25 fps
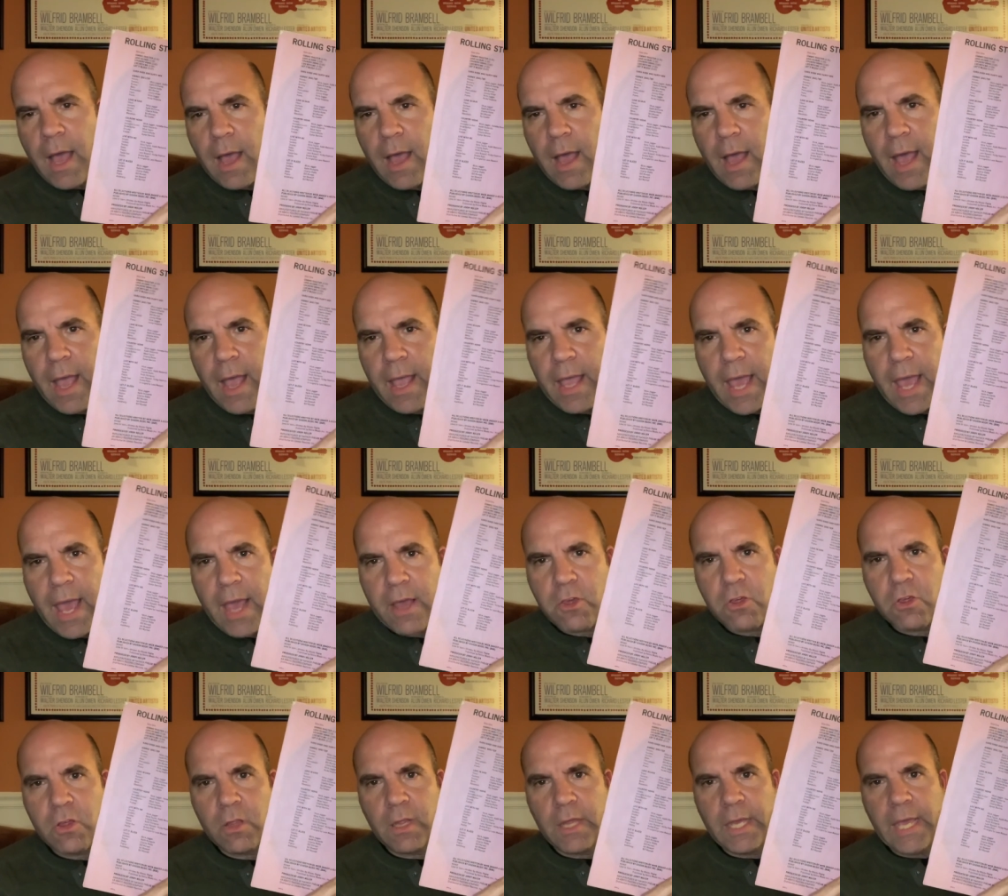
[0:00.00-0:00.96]
I
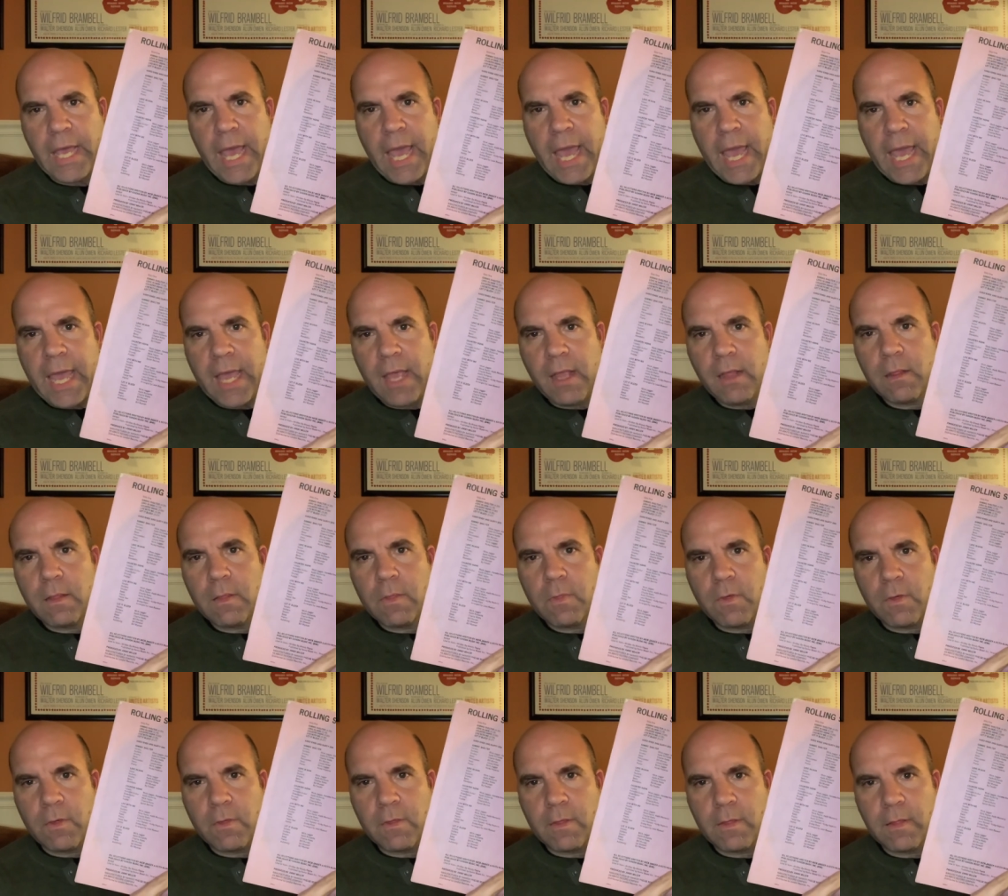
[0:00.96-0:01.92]
actually ate
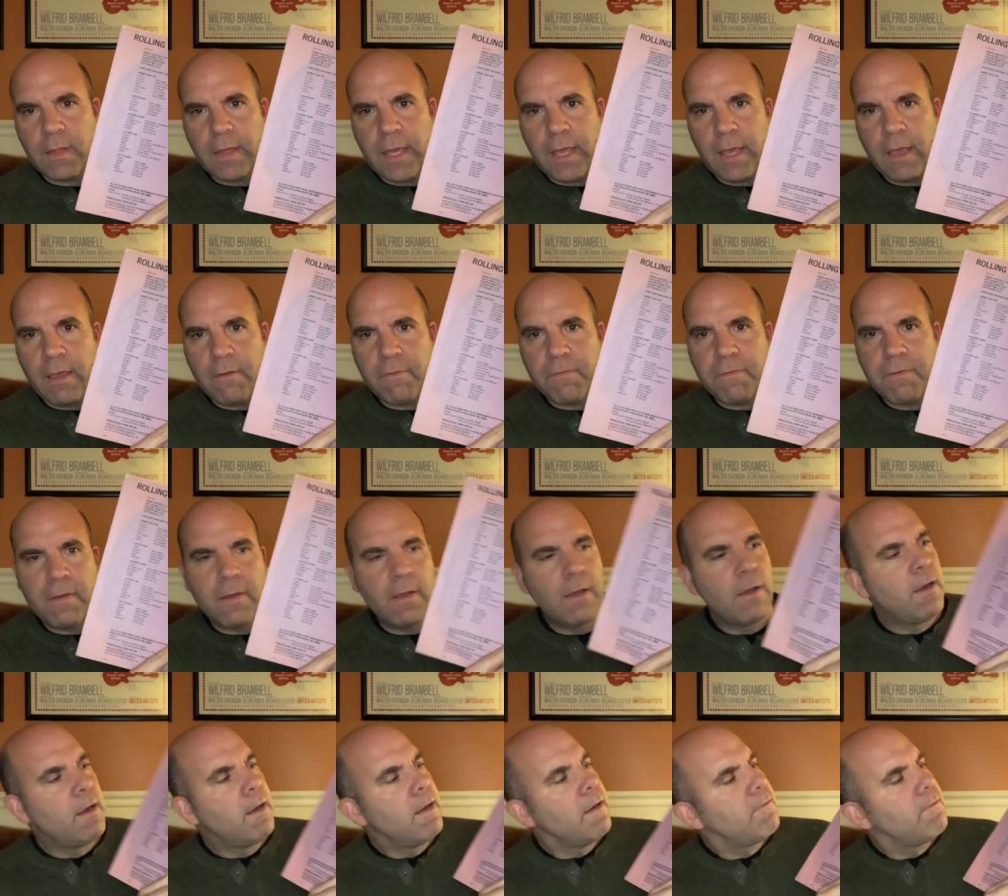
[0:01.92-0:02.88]
the sleeve
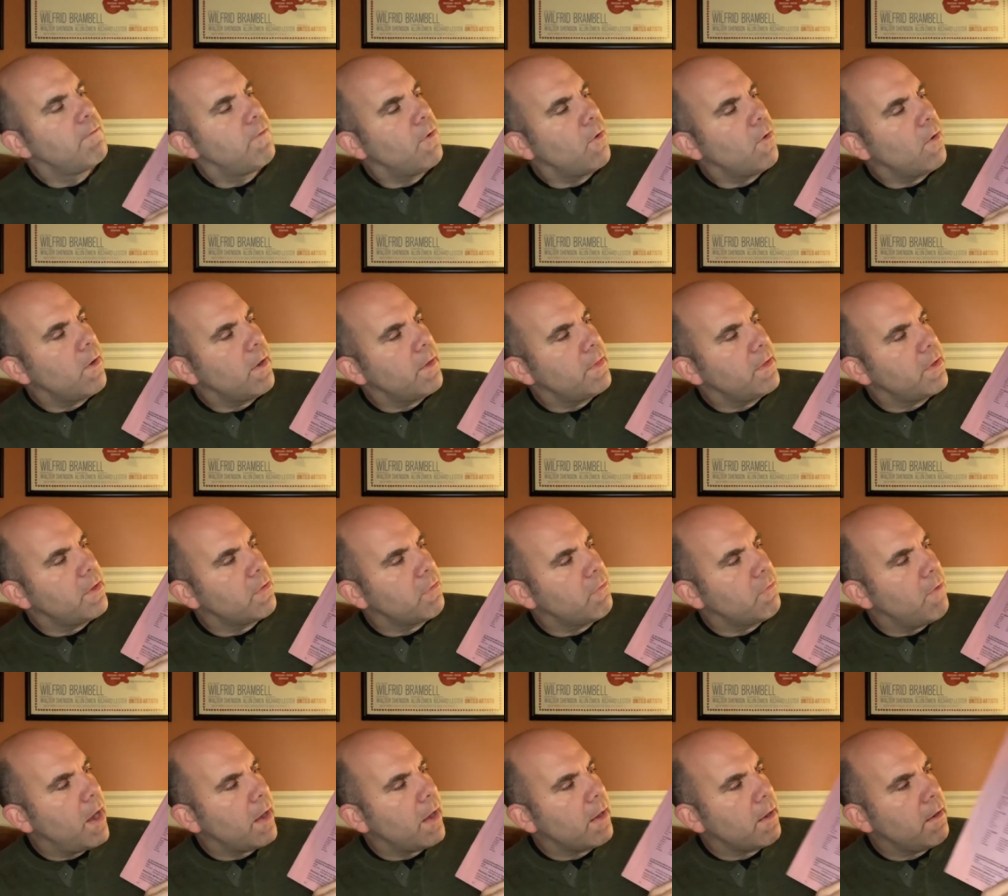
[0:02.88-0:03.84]
for this
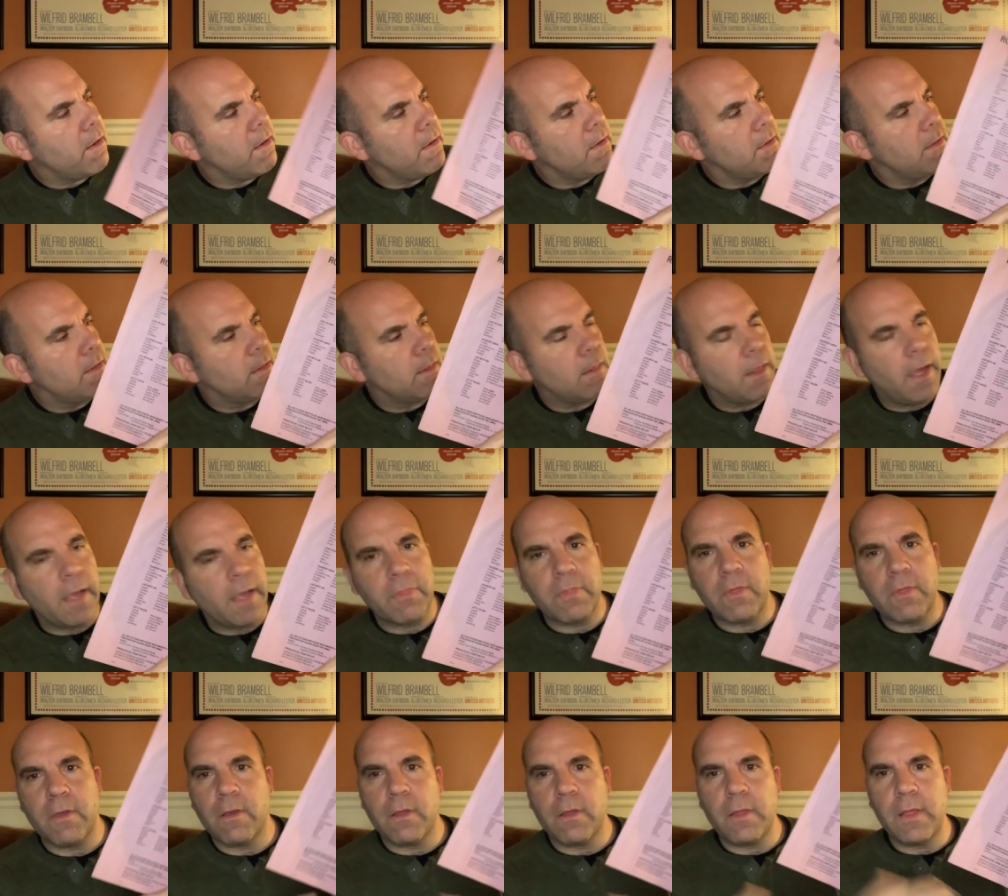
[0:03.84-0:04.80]
record, like
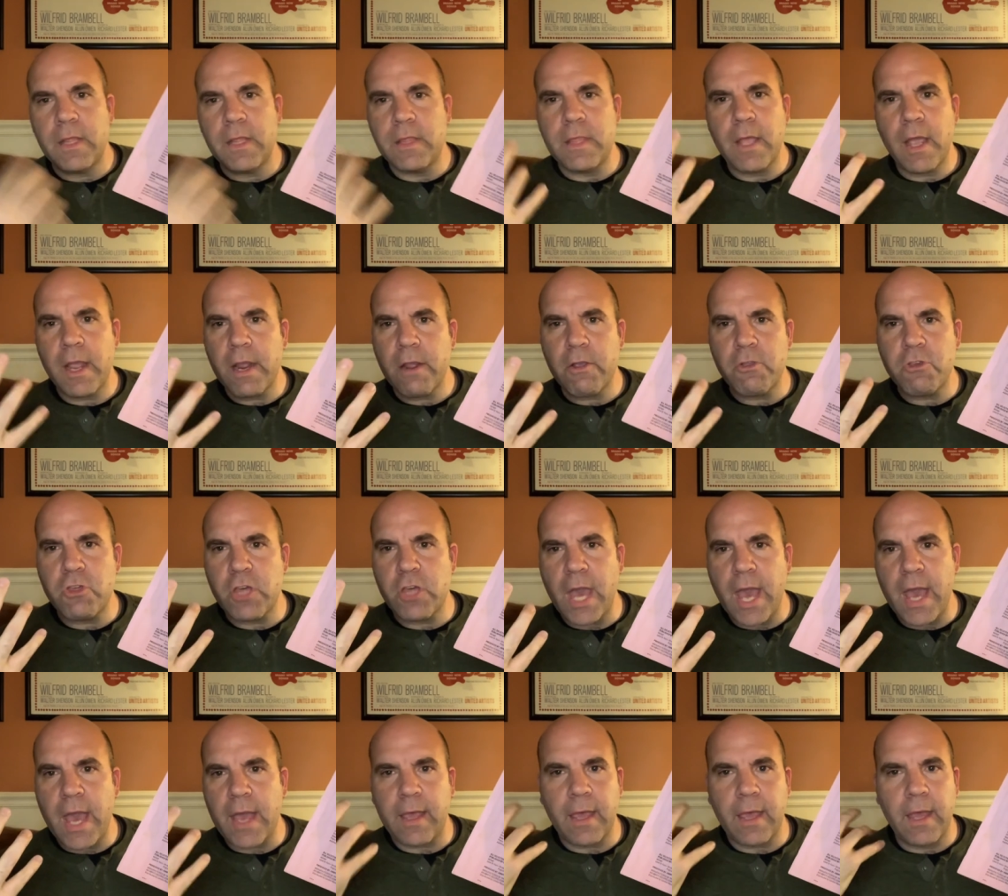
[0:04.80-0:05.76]
the entire
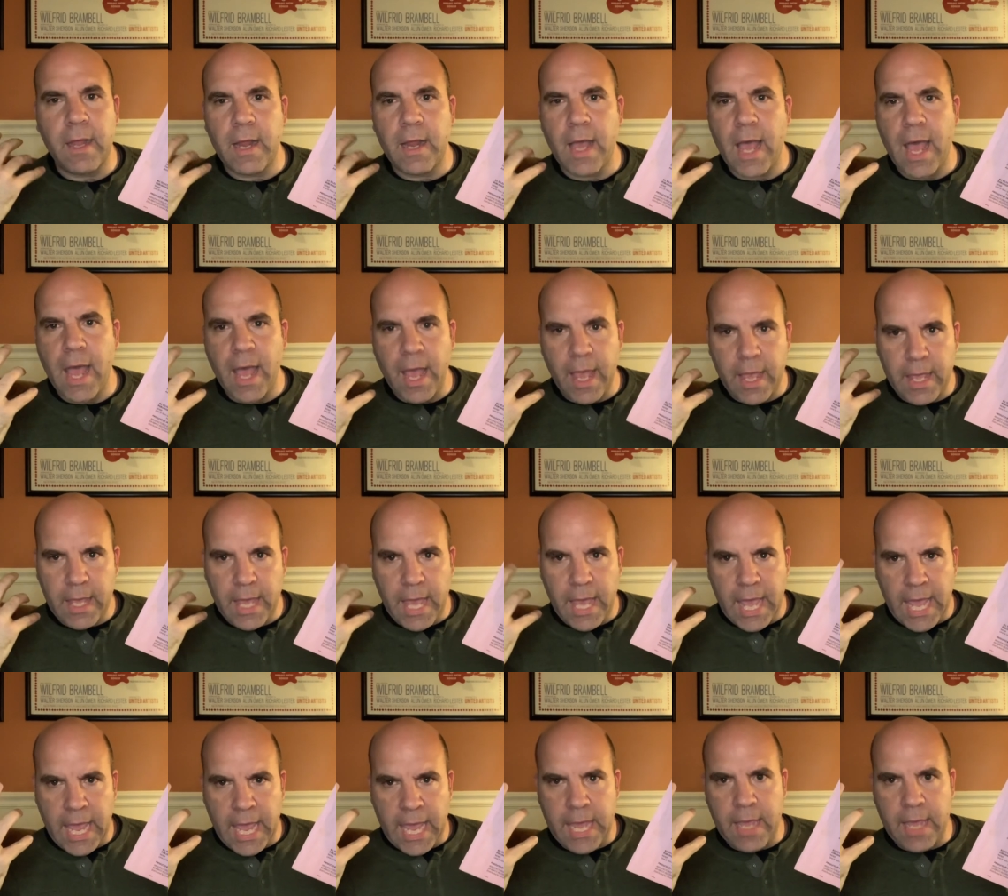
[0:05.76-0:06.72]
jacket I
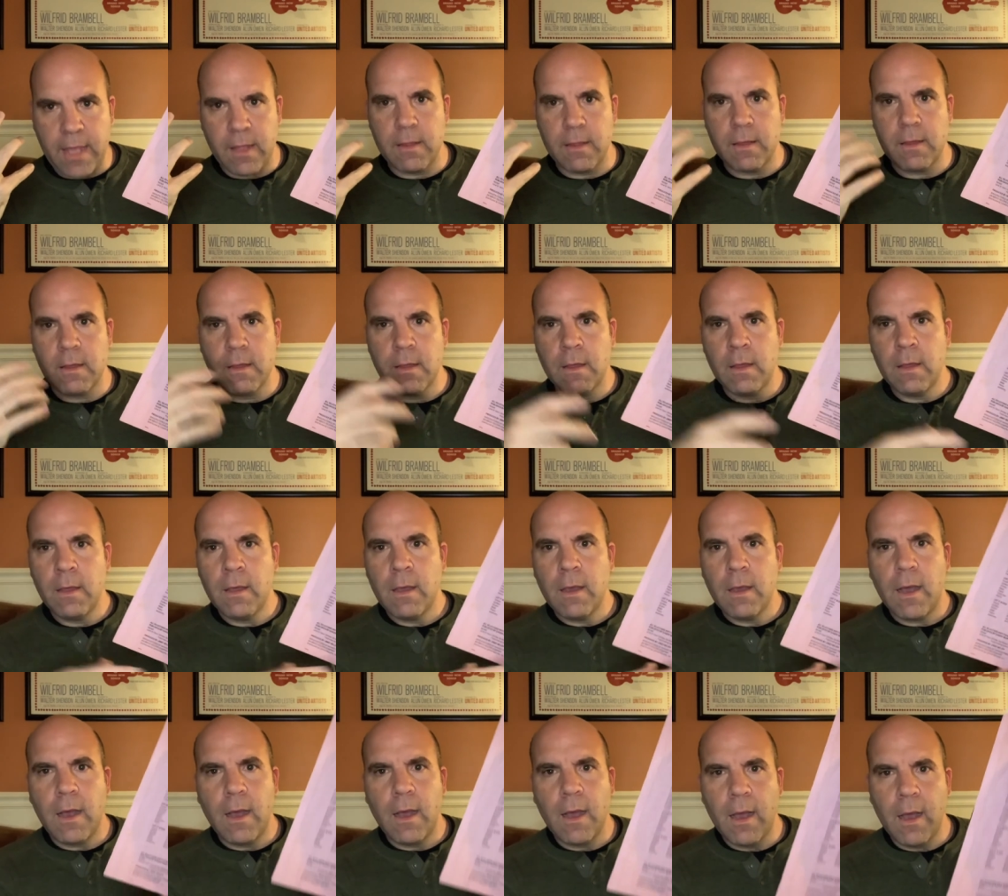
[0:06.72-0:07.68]
ate,
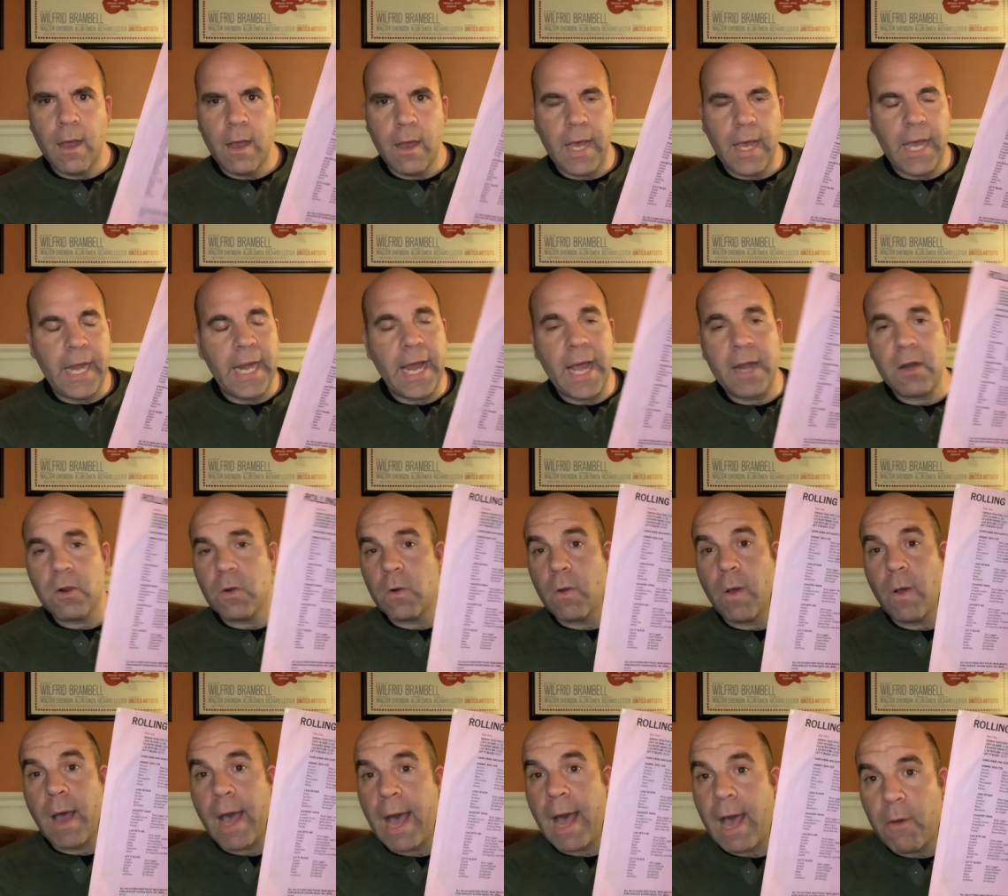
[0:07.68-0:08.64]
and I don't
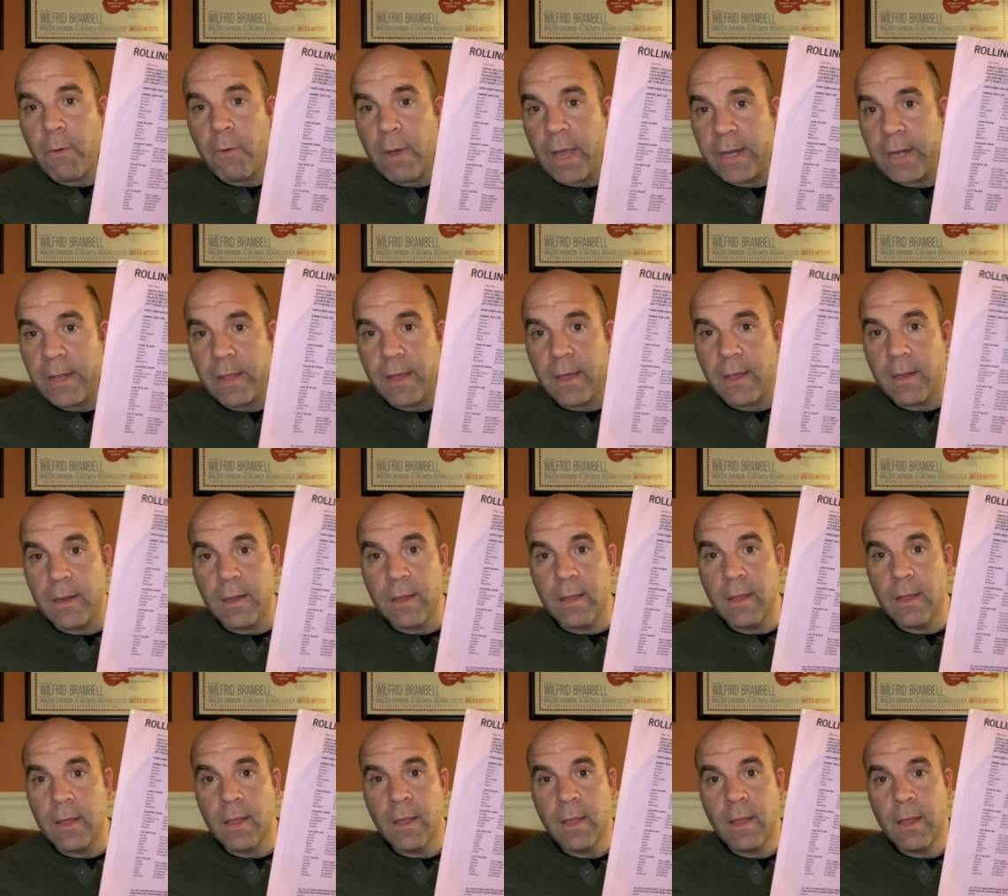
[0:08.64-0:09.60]
know how I
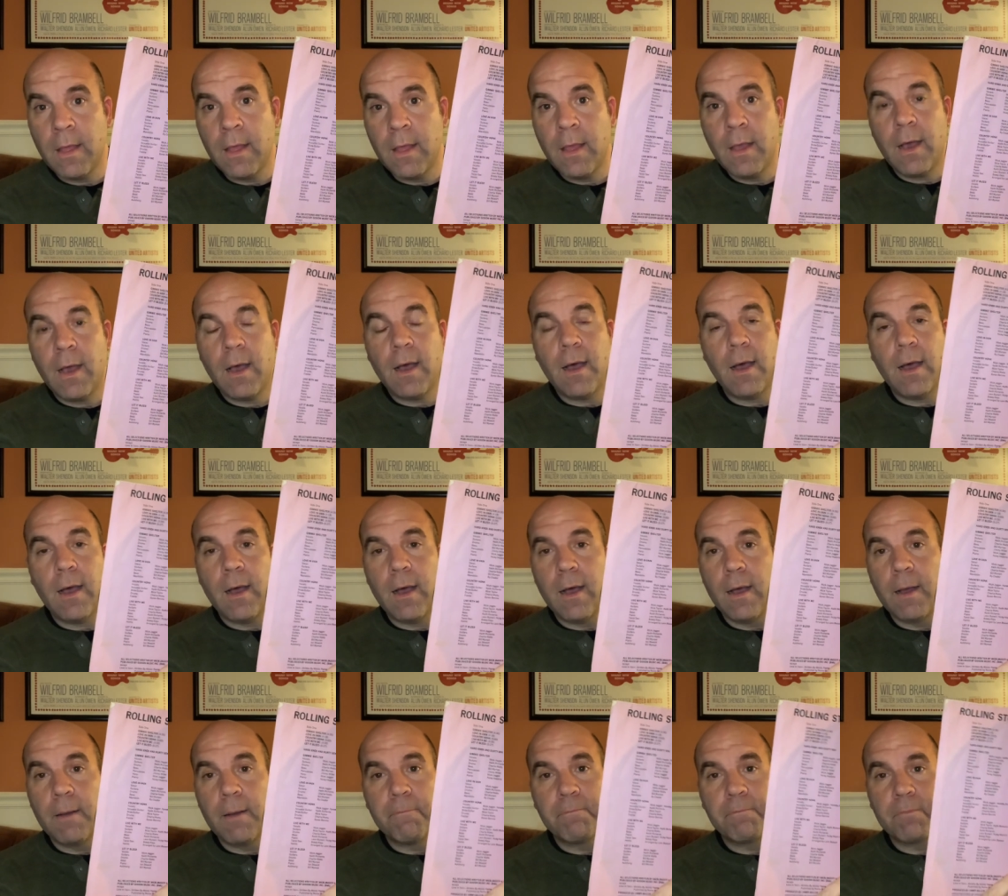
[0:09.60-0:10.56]

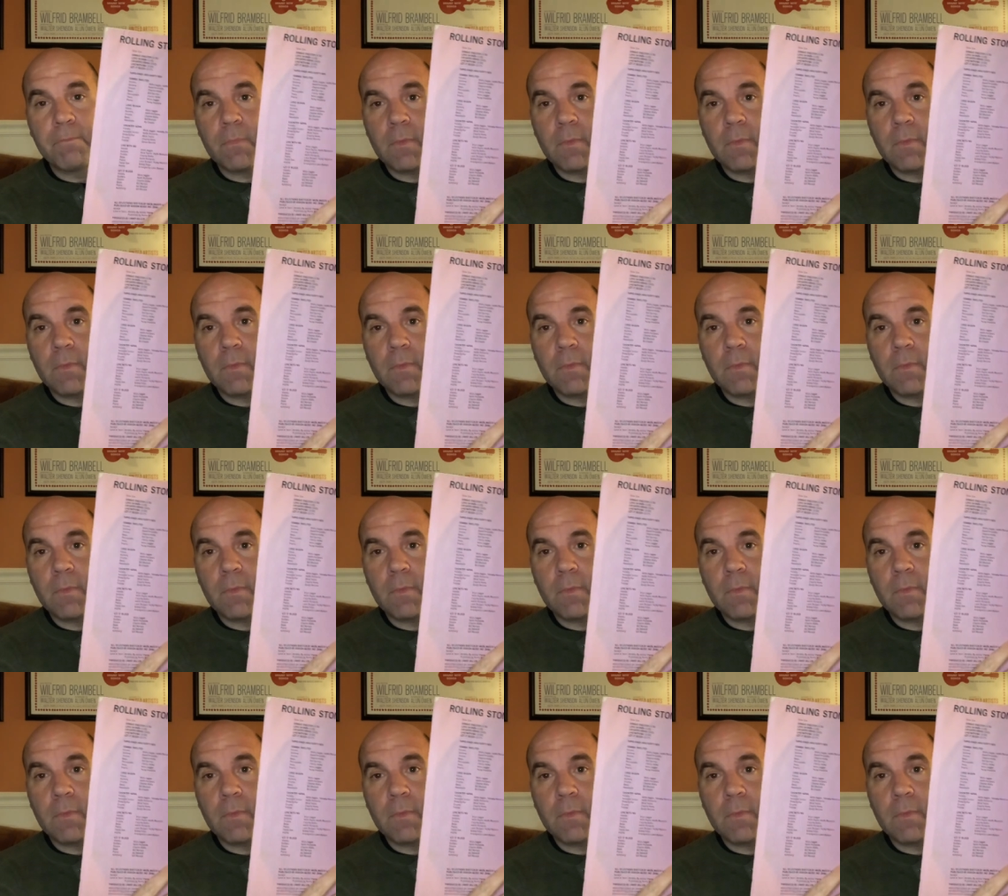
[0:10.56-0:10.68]
did.